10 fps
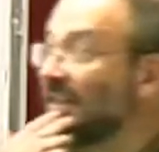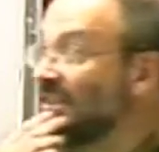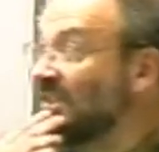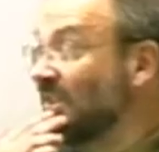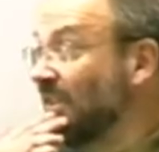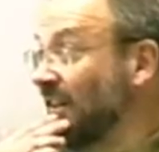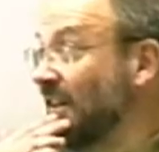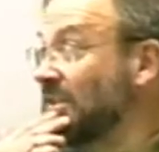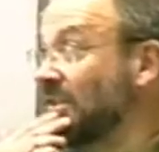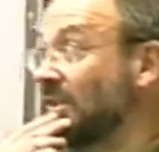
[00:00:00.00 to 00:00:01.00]
It's
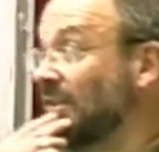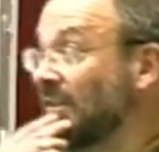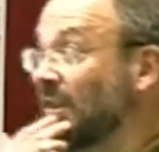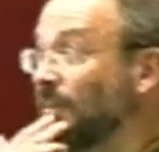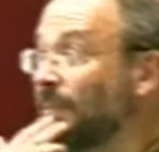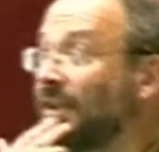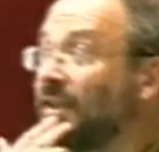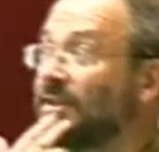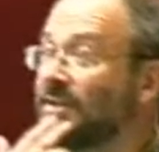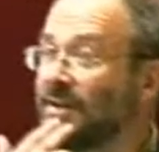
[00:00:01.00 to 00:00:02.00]
this
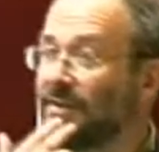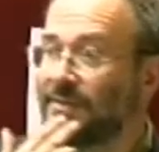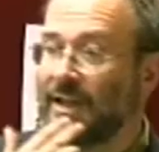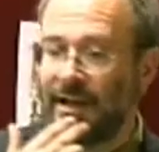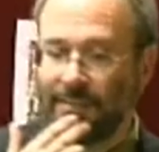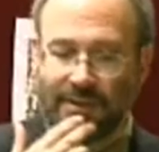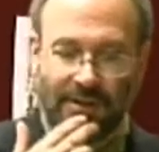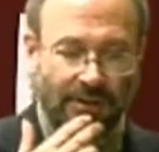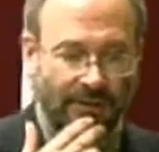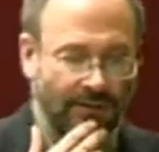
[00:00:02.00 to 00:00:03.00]
ability of
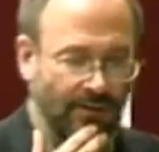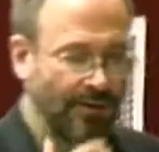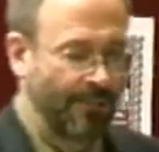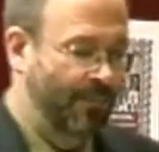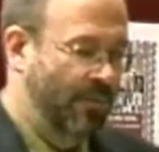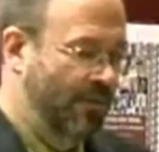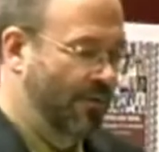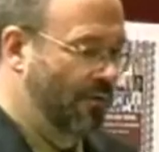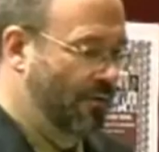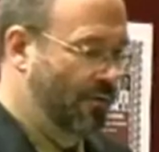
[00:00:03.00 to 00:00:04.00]
capital
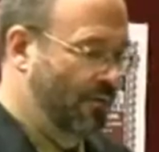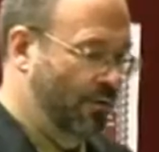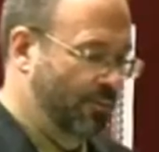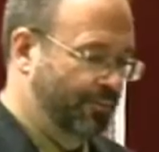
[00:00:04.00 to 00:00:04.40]
to